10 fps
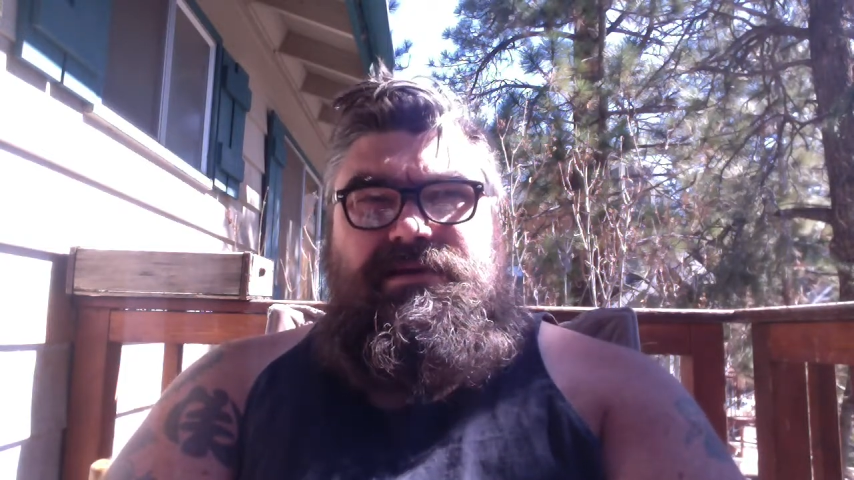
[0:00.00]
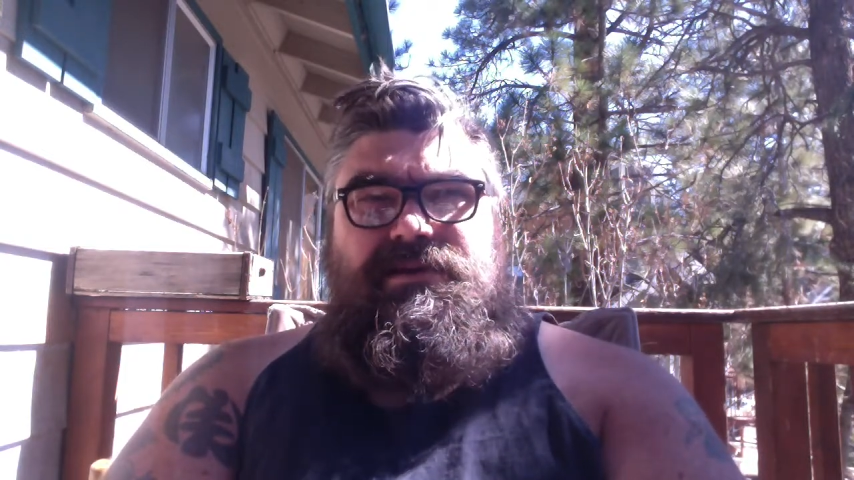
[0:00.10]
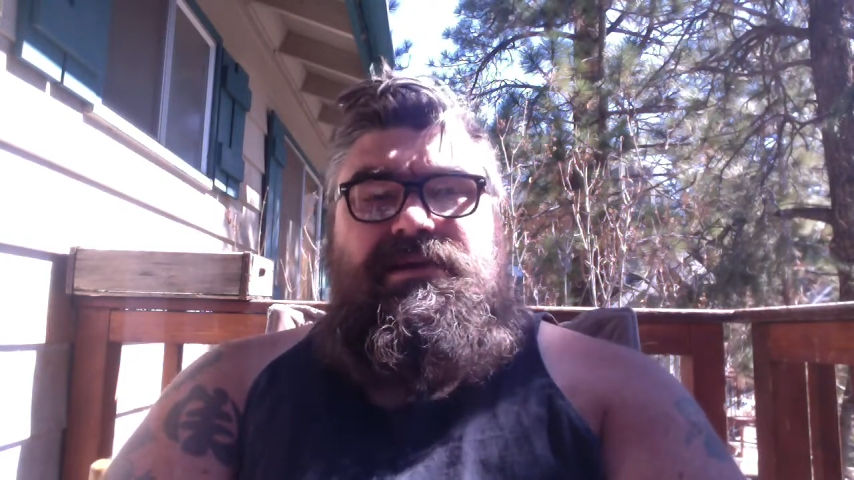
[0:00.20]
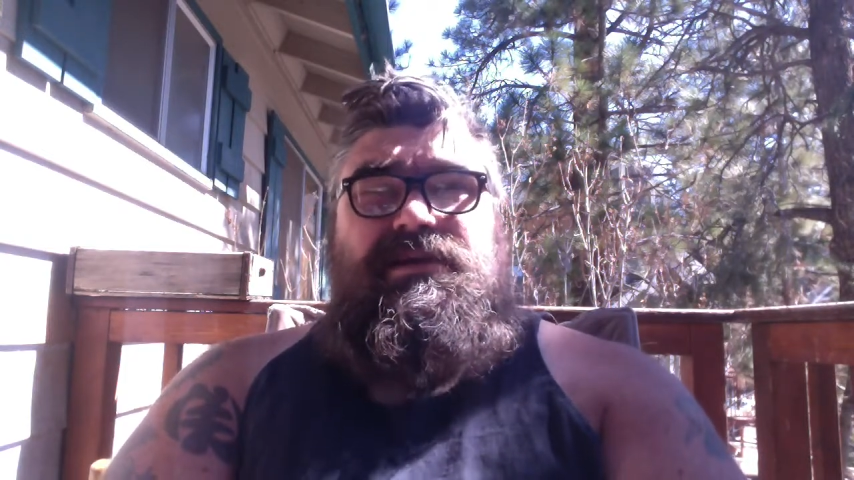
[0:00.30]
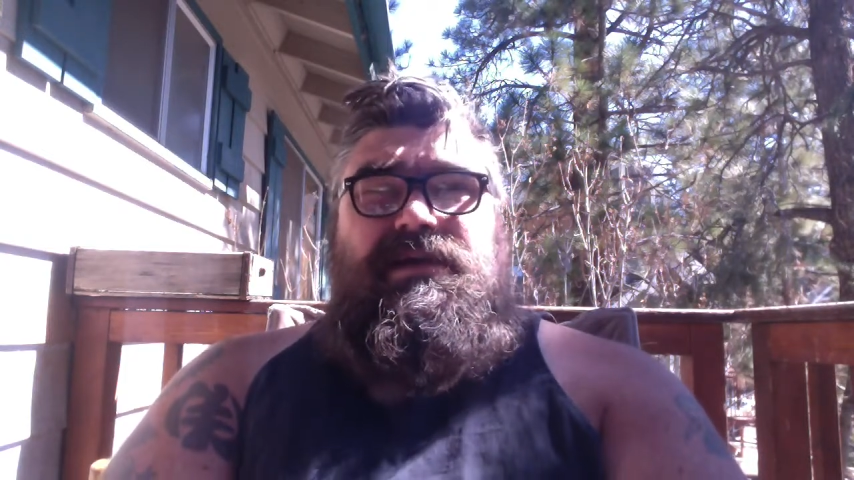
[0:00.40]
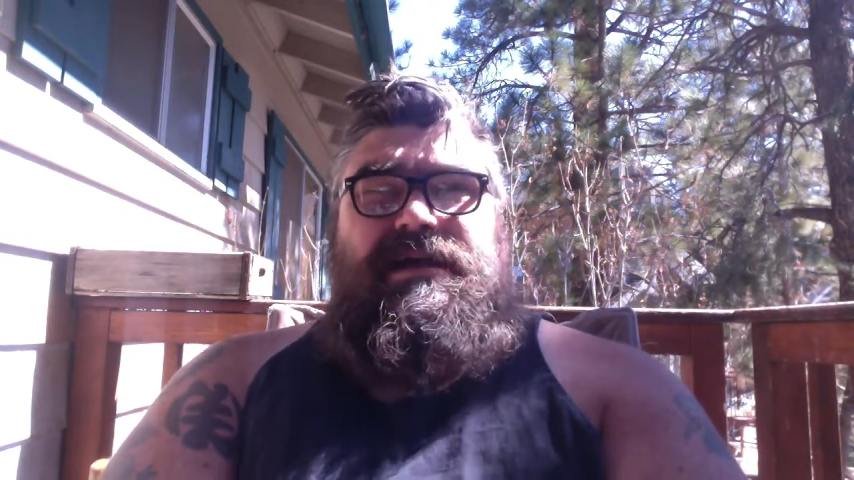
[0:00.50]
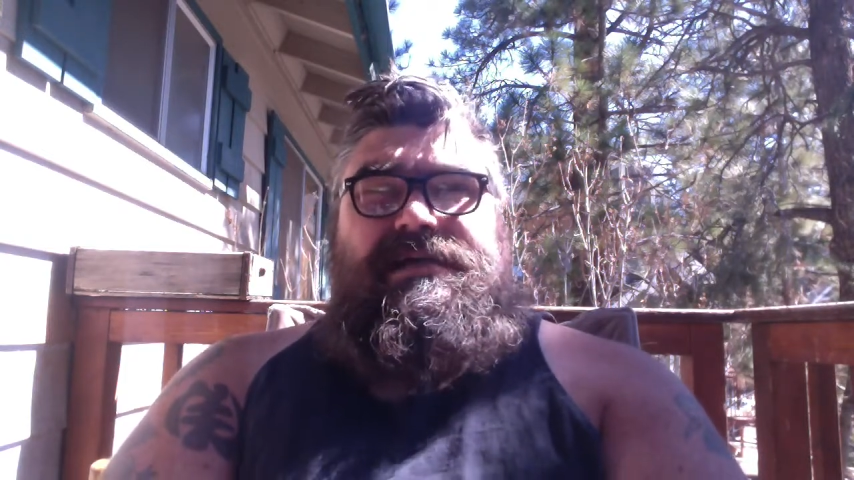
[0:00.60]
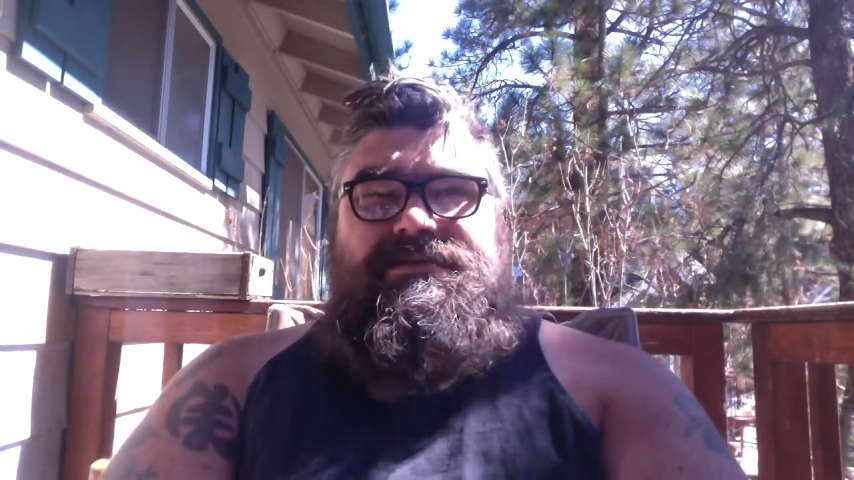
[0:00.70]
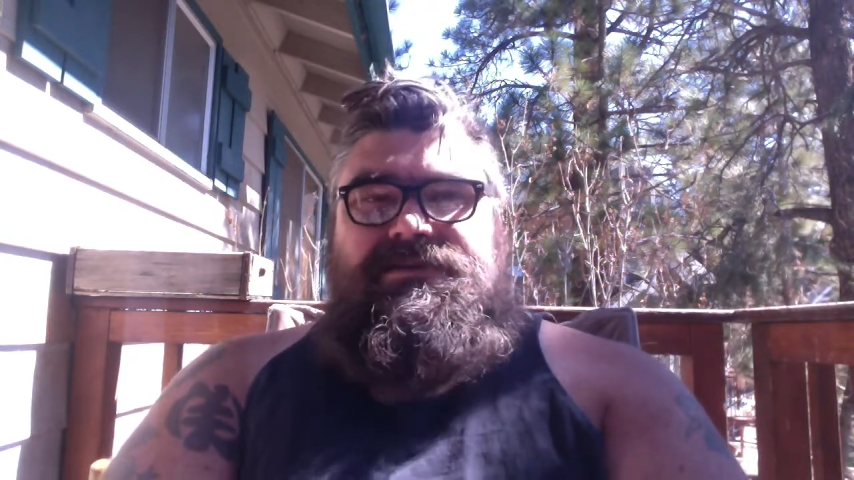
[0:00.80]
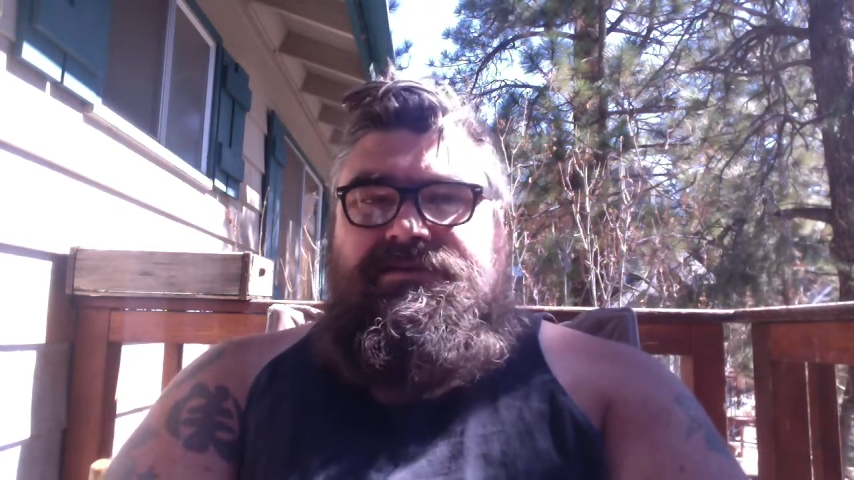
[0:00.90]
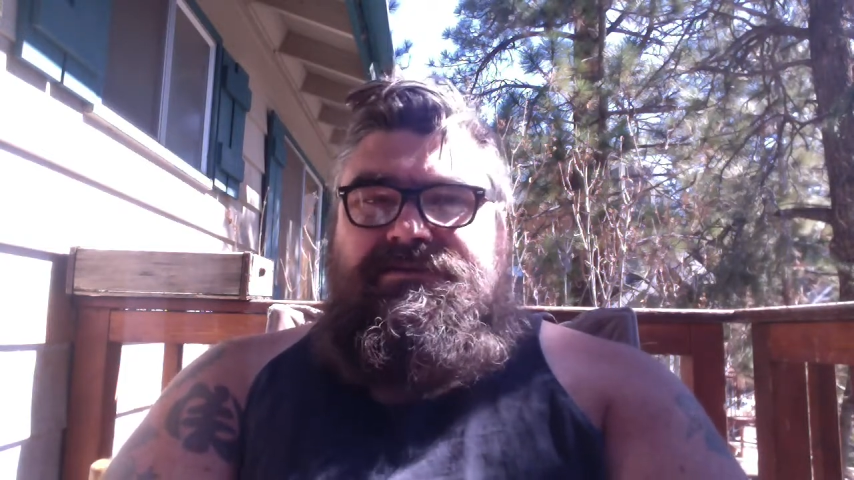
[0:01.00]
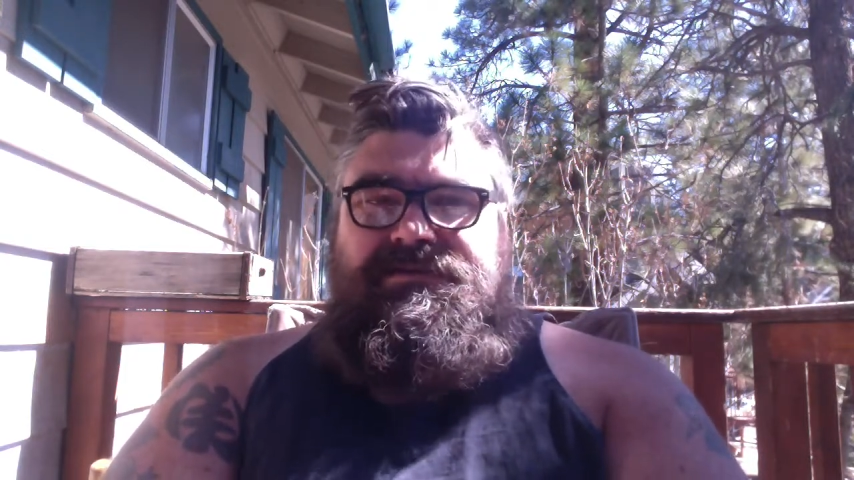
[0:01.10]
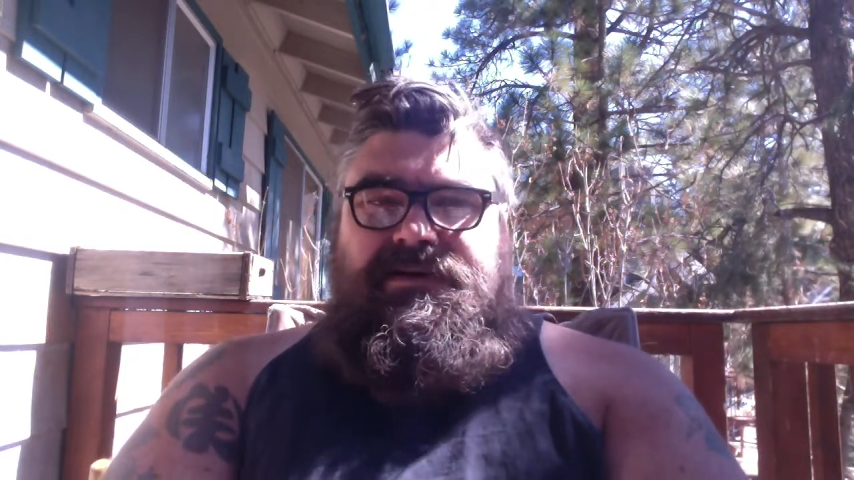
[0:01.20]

it, it turns